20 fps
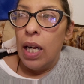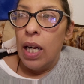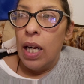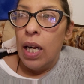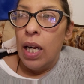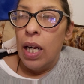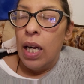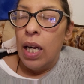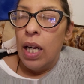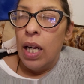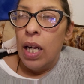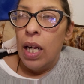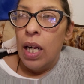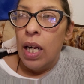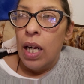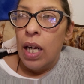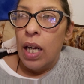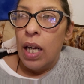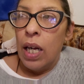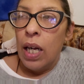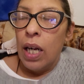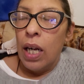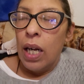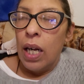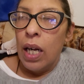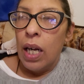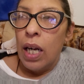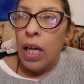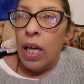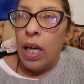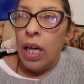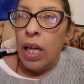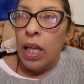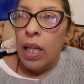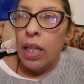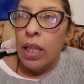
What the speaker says: No one is speaking in this clip.